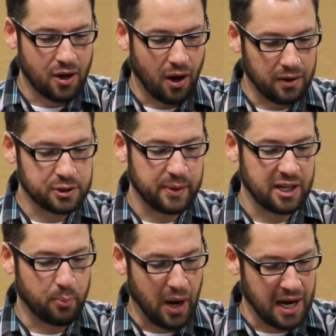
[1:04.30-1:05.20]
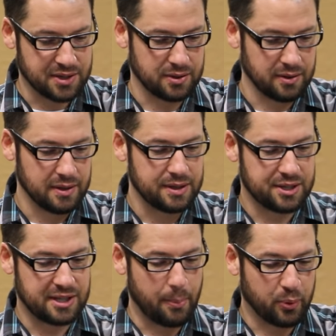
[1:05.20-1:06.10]
called to be an apostle,
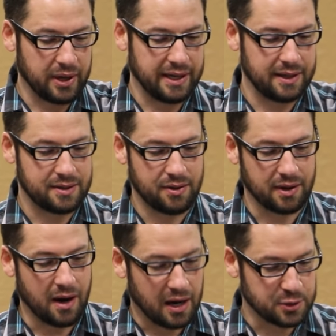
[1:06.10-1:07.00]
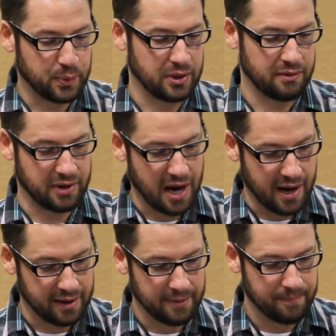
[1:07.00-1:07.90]
separated to the gospel of
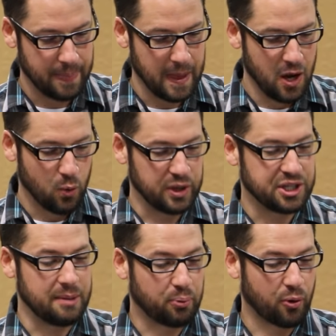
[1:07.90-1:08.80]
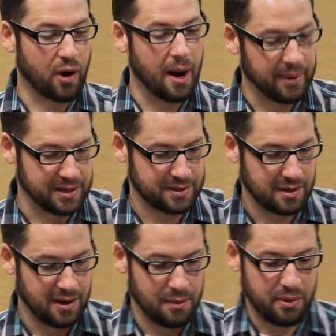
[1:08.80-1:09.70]
God, which he
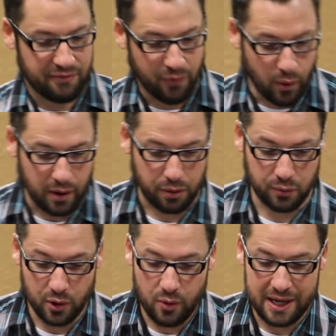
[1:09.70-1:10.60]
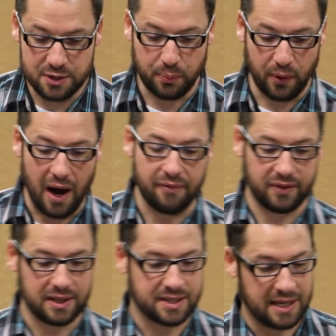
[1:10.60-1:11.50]
promised before through his
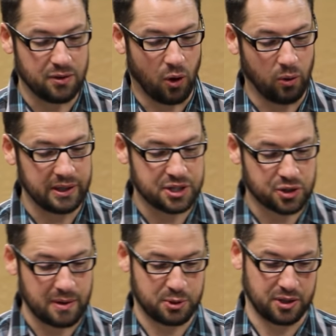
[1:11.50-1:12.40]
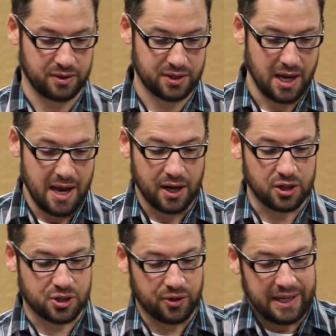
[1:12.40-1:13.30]
prophets in the Holy Scriptures
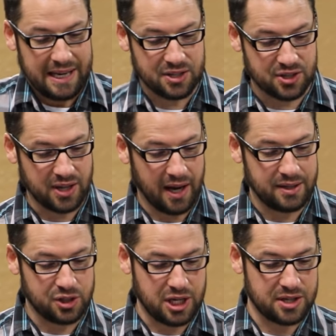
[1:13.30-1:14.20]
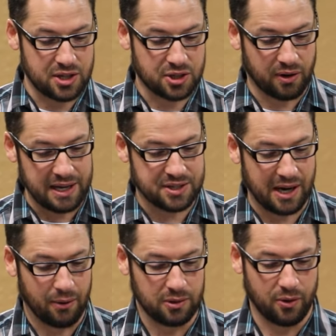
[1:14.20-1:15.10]
concerning his Son, Jesus Christ
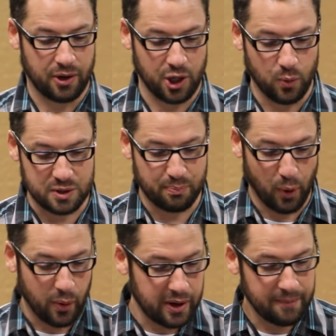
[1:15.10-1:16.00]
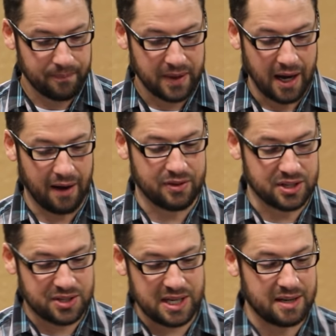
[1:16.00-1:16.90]
our Lord, who was born of the
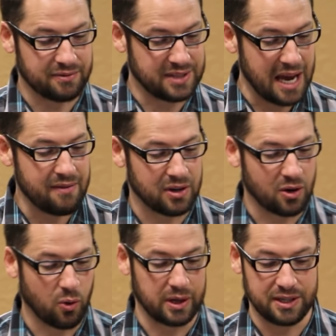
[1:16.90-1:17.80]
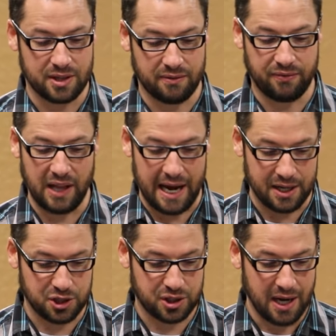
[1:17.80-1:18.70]
seed of David according to the
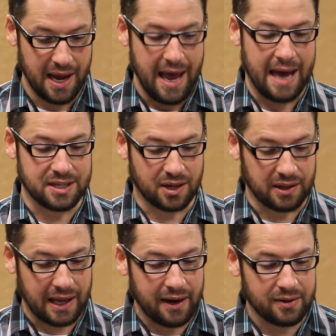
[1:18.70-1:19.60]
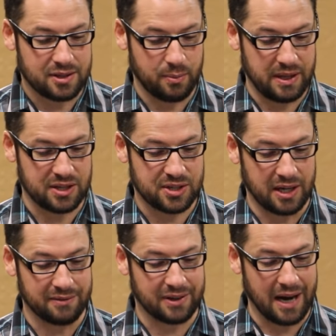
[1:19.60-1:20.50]
flesh, and declared to be the
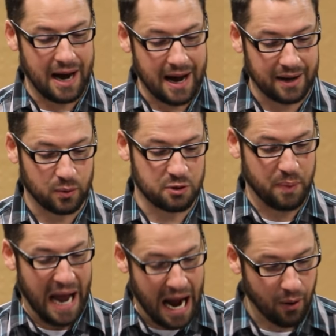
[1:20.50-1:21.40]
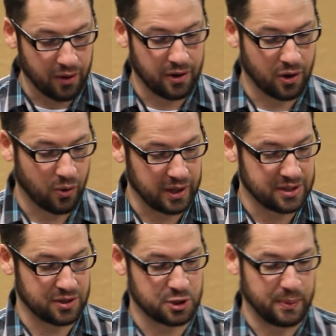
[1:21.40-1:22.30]
Son of God with power according
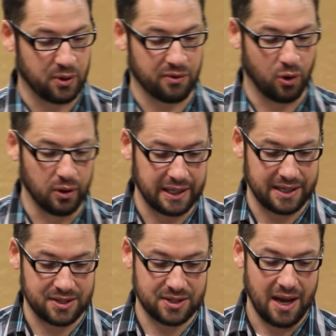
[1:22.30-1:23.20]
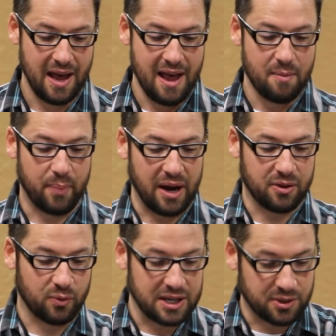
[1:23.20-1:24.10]
to the Spirit of holiness by
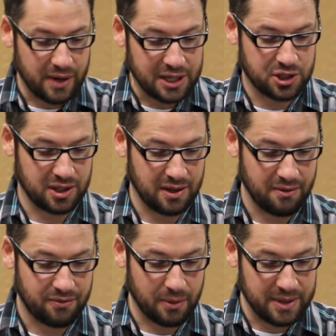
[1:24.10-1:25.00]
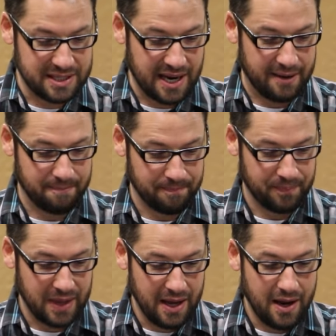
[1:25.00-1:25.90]
the resurrection from the dead.
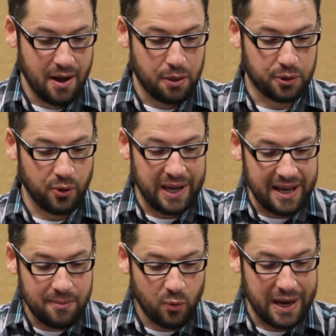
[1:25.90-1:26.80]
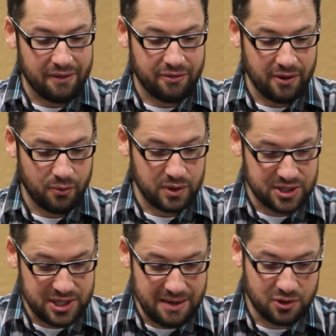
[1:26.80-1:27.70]
Through him we have
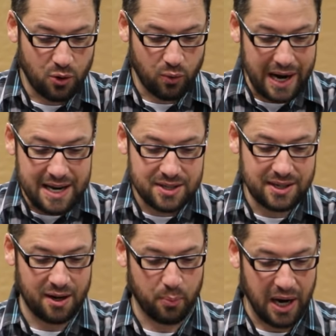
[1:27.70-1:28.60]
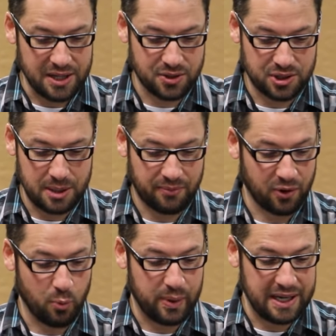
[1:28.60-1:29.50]
received grace and apostleship
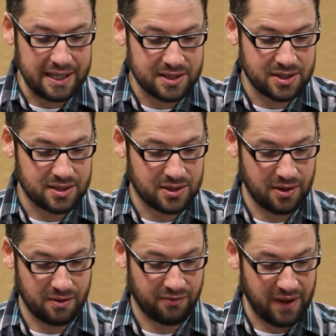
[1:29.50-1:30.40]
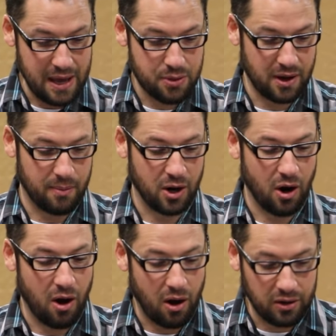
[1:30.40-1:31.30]
for obedience to the faith
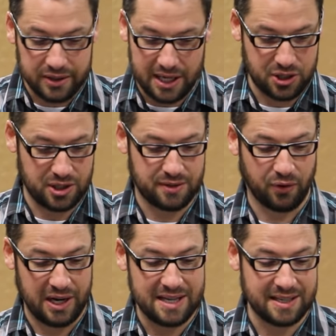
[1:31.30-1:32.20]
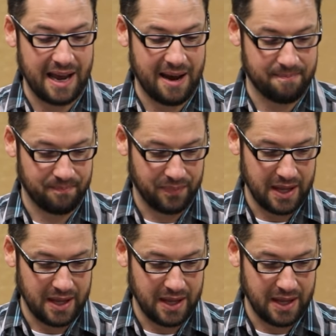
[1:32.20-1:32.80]
among all nations for his name,